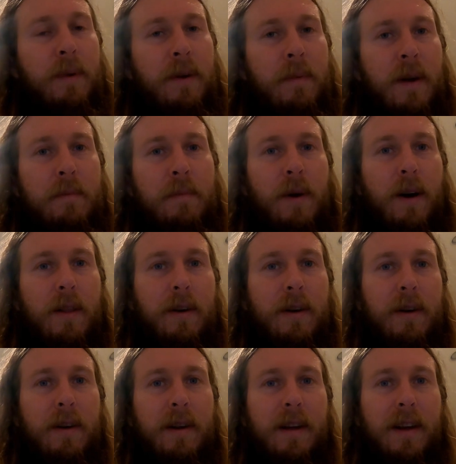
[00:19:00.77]
bit about
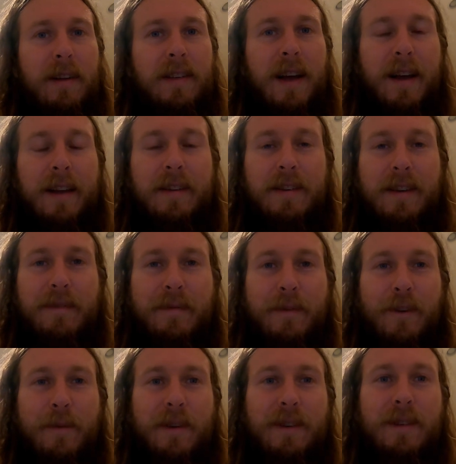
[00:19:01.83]
modern science
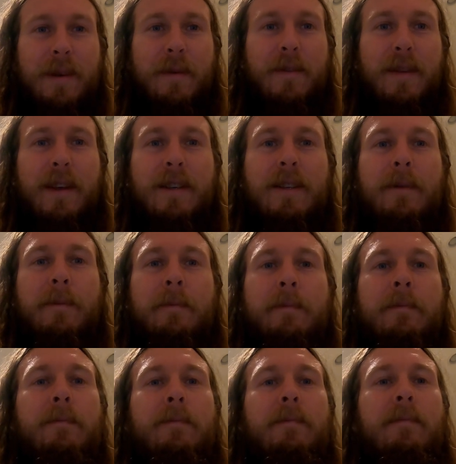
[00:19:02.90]
confirming some of this.
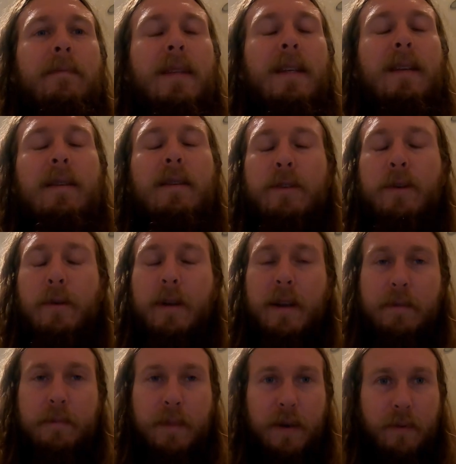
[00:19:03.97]
So it
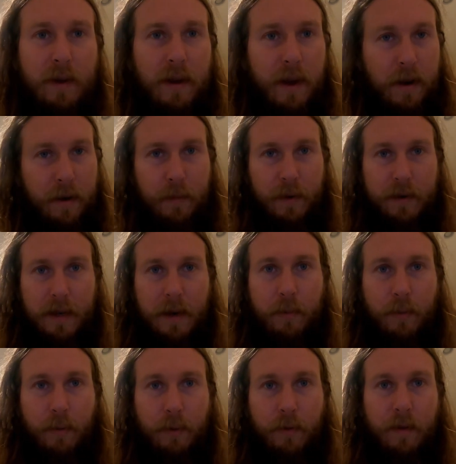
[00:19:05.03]
has been 100%
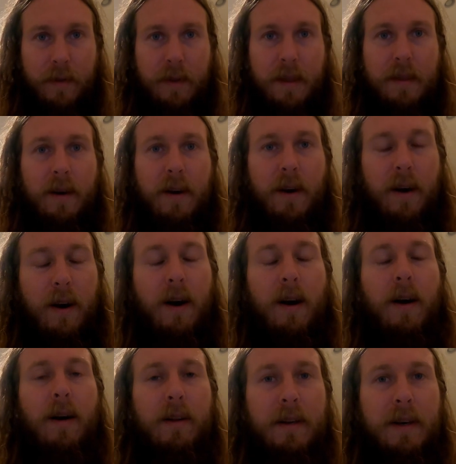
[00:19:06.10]
proven that there are
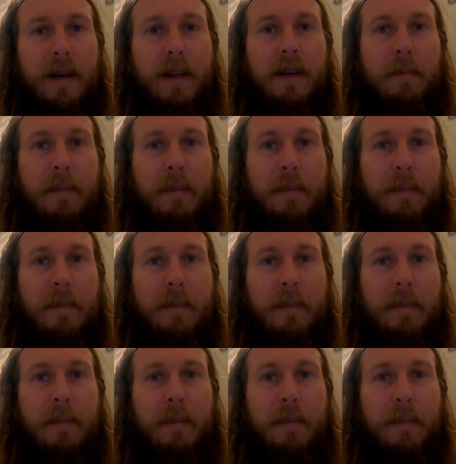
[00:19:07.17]
alternate